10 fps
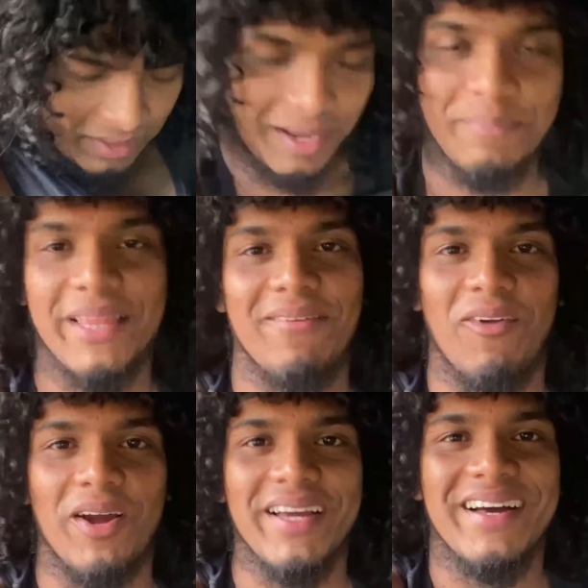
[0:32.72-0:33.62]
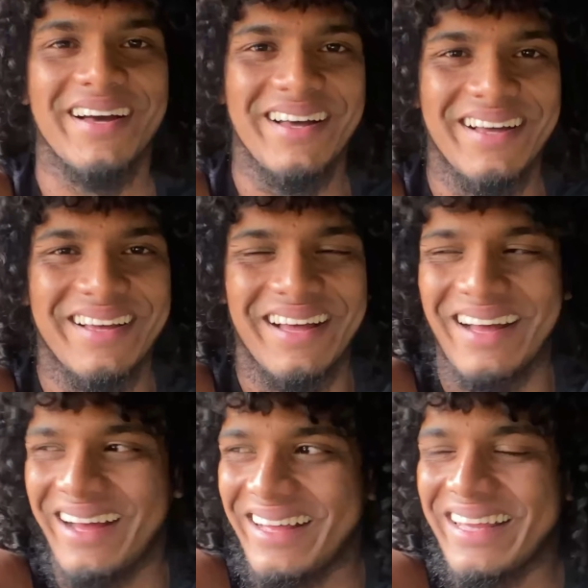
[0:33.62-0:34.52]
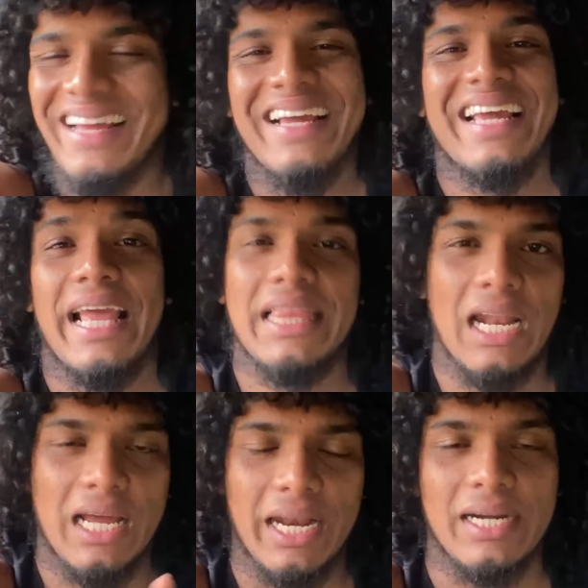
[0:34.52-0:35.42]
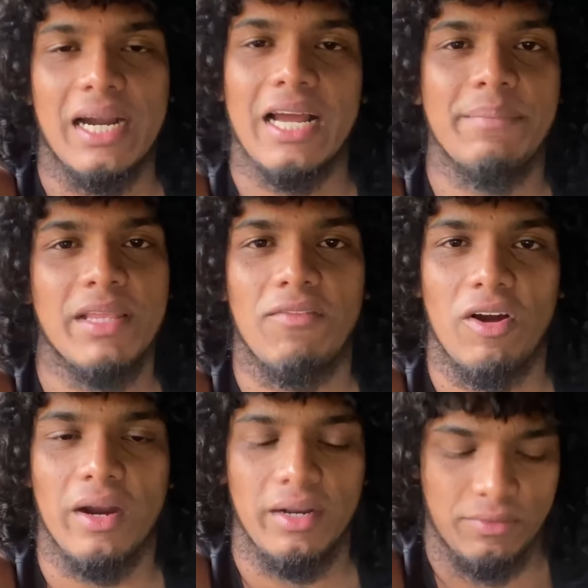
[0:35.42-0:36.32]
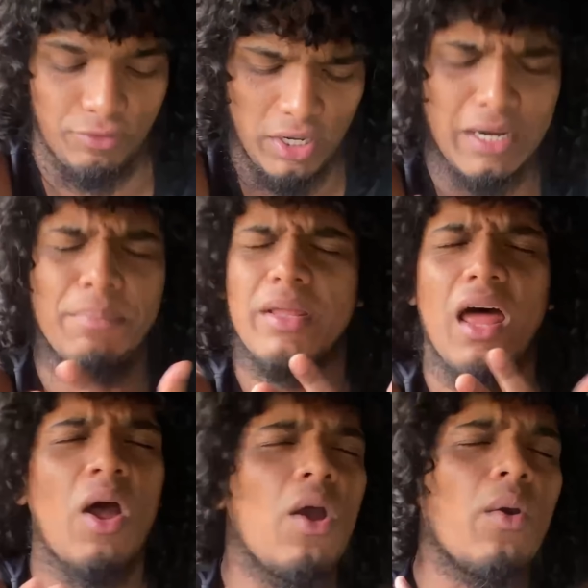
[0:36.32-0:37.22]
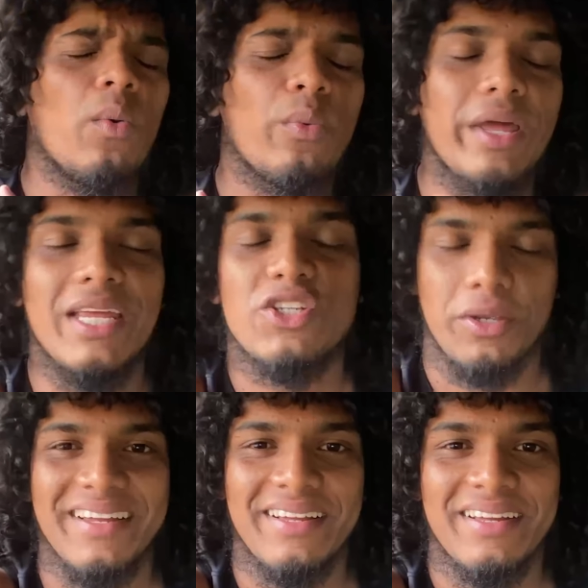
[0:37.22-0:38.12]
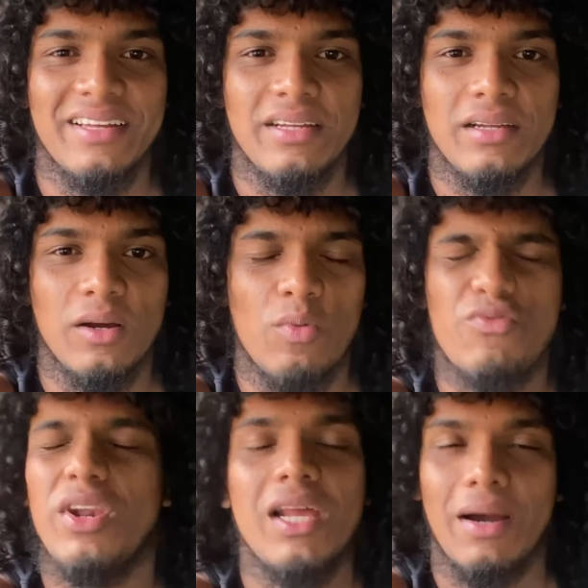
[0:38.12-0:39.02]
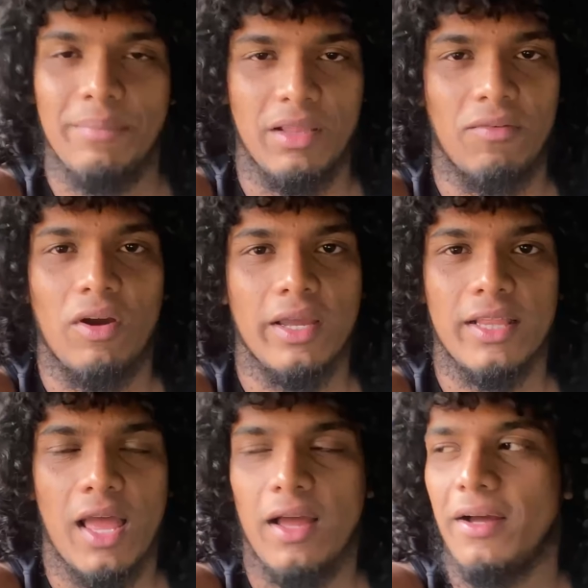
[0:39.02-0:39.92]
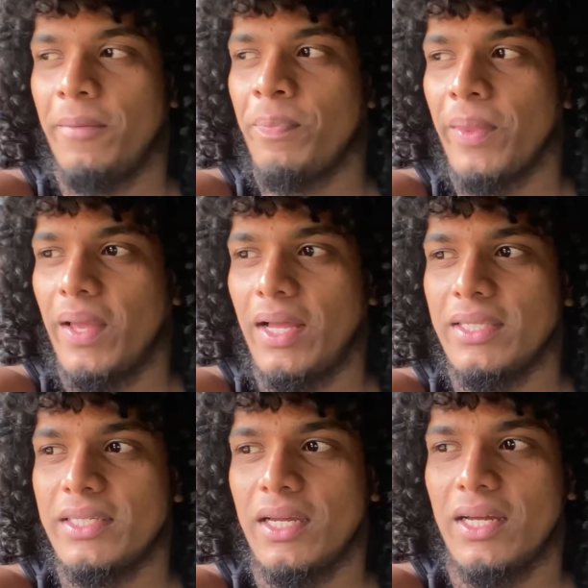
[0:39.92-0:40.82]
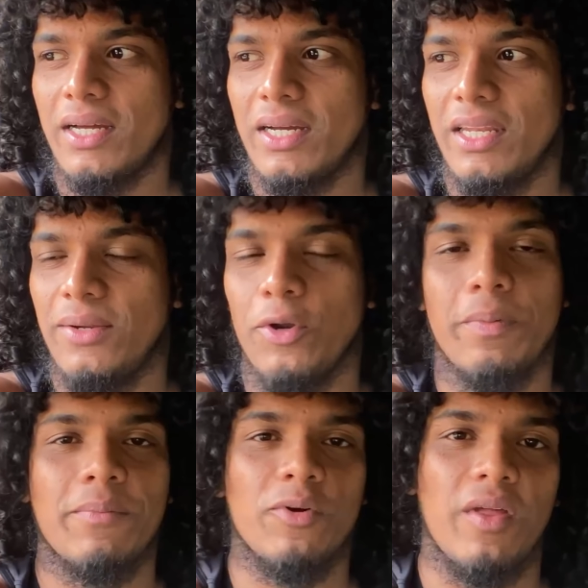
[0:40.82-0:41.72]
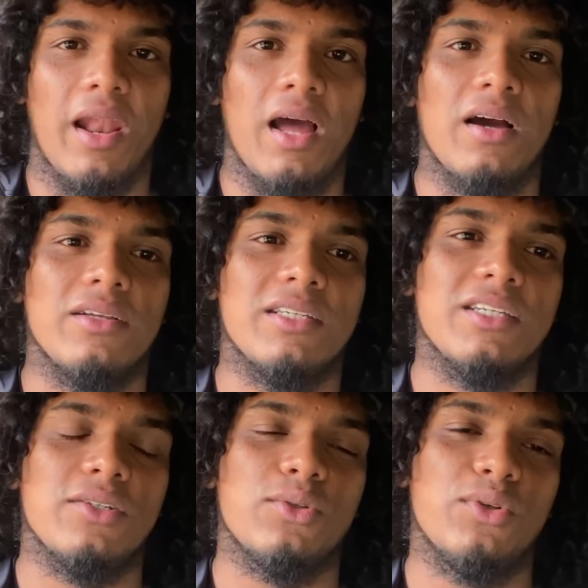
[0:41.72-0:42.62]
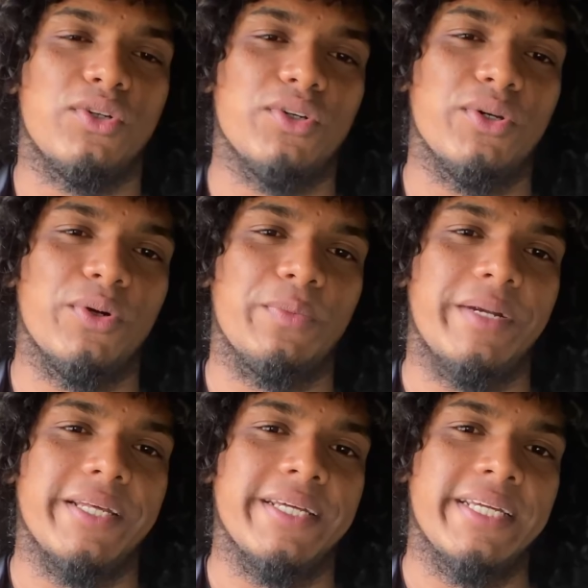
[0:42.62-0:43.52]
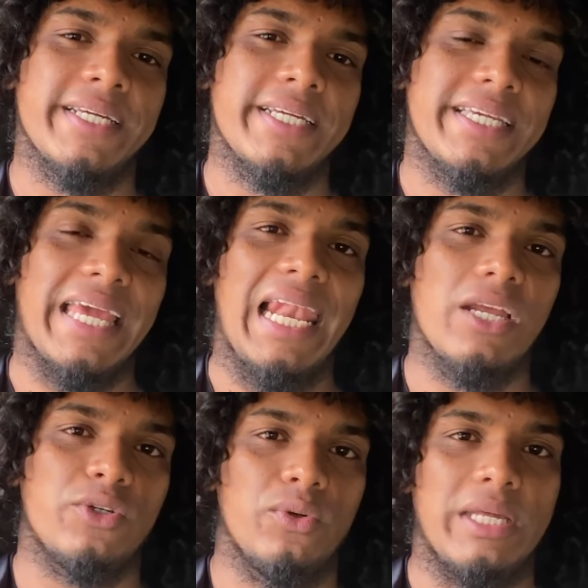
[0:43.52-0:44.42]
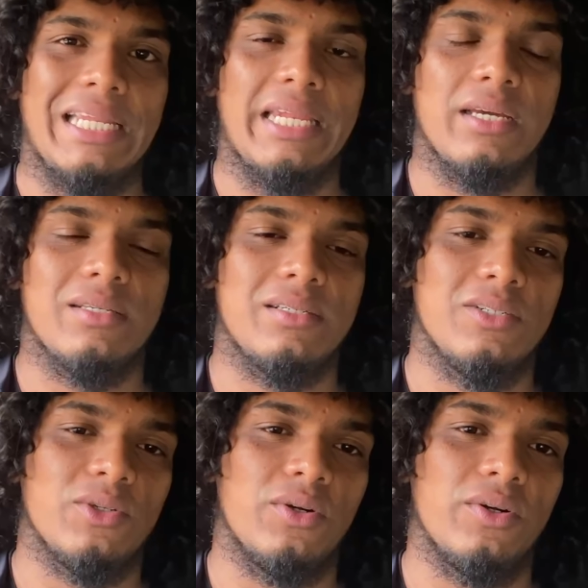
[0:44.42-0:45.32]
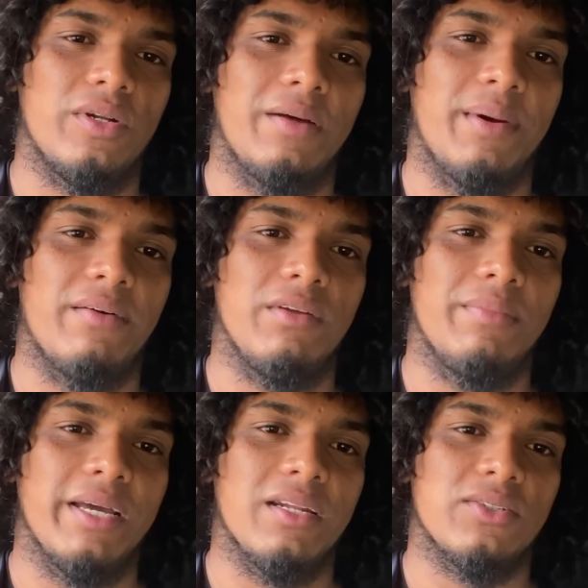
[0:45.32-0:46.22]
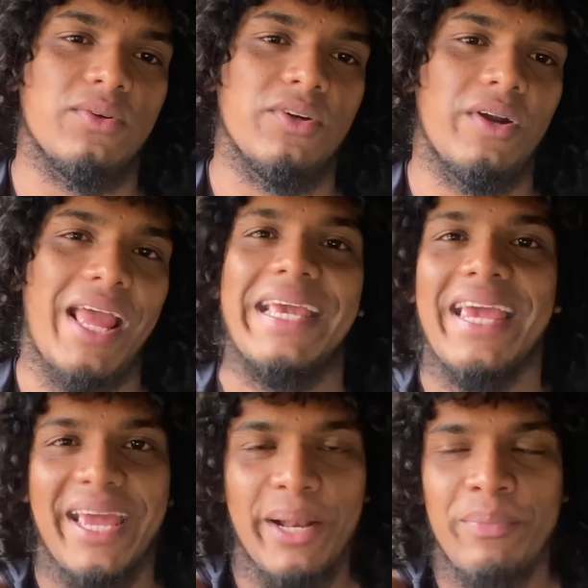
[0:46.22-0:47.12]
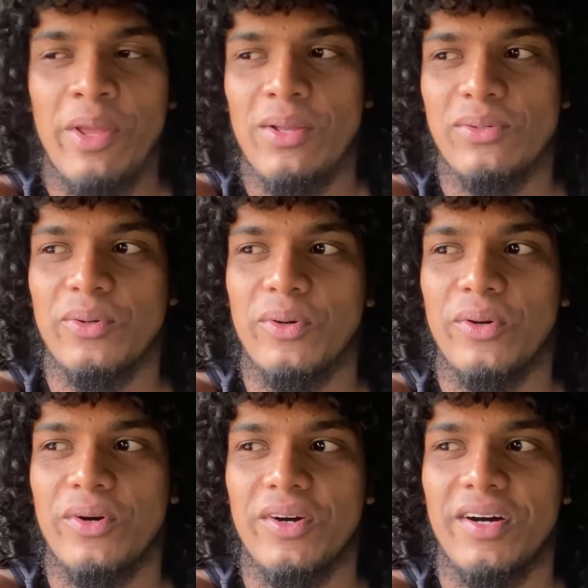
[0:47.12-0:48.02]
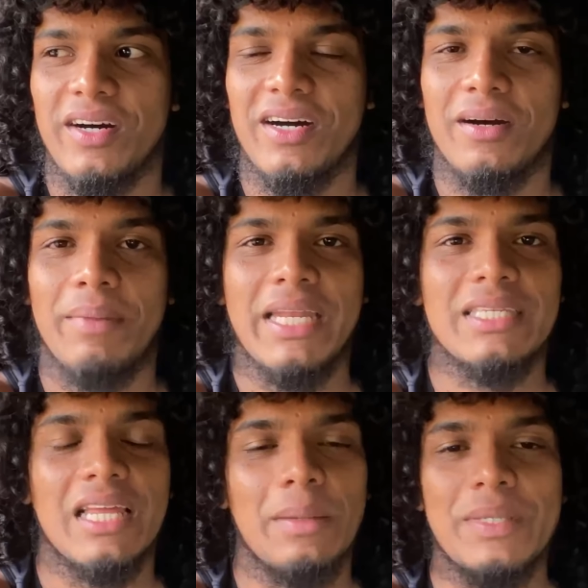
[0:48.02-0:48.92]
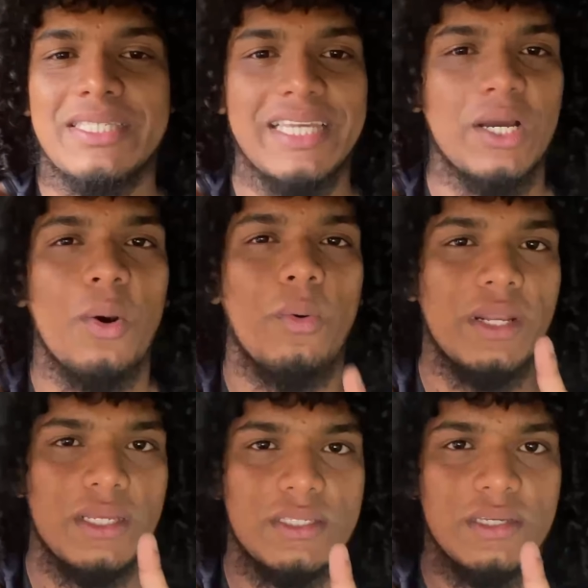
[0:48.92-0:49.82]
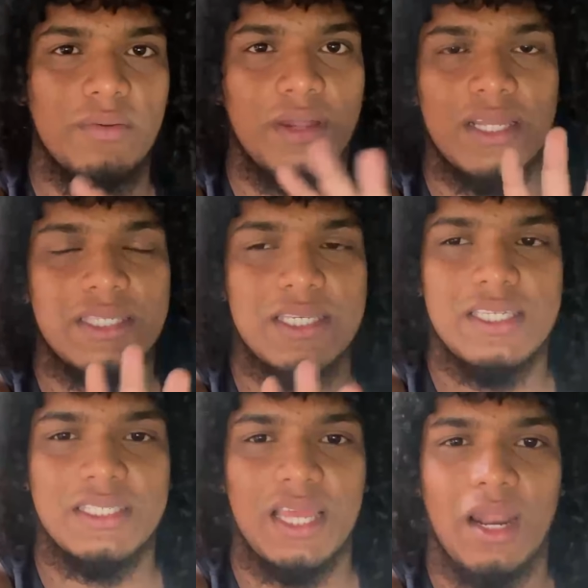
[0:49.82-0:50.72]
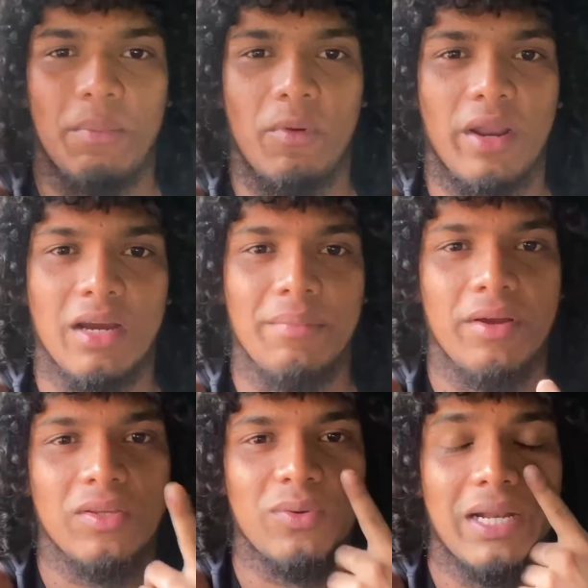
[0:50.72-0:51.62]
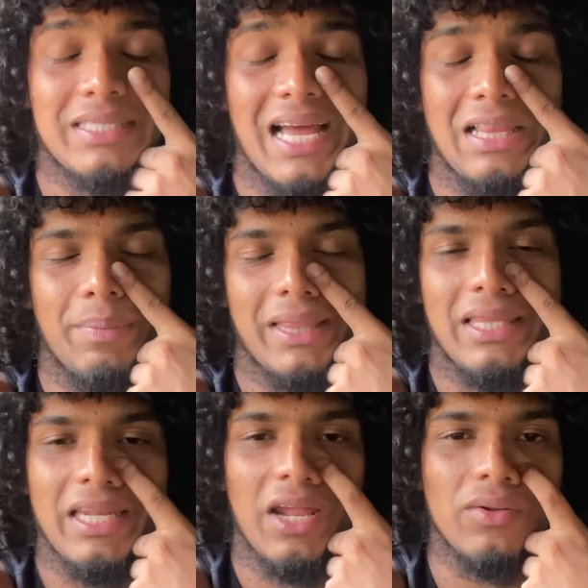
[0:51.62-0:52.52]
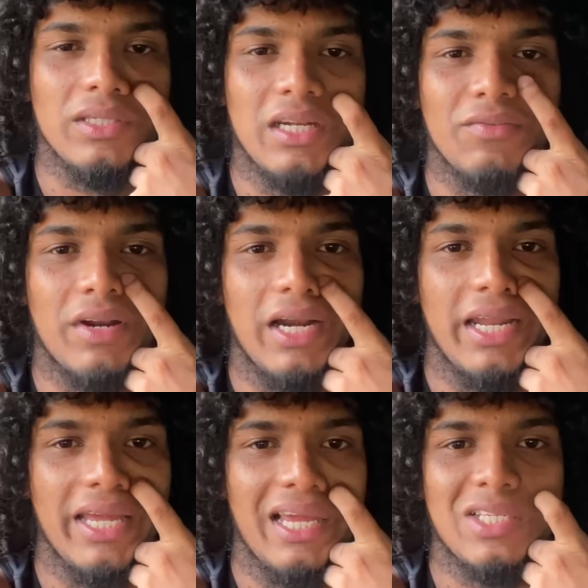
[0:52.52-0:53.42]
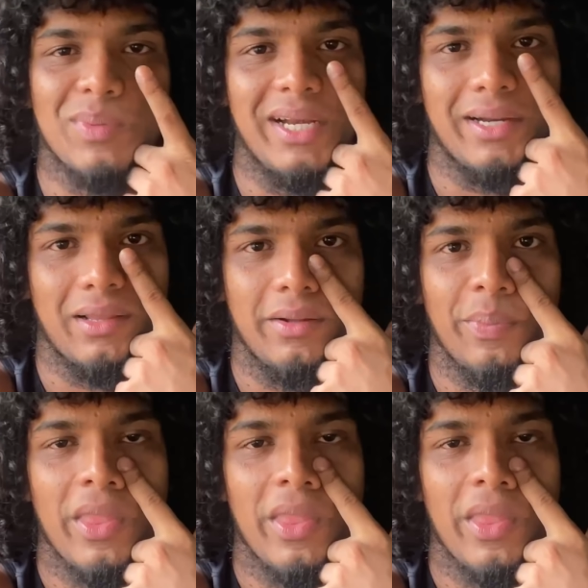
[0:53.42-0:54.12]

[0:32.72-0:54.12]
Kammida Vlog. It's not correct, Kammida Vlog. Full Kammida, very cheap. Full Kammida Vlog. And you would pick on the and the shoot on Nudupeter. Yellow shoot in rehearsals and Namavi by a studio again. So, uh, but he's a missing one as one as because one as the Batina and a friend engagement at the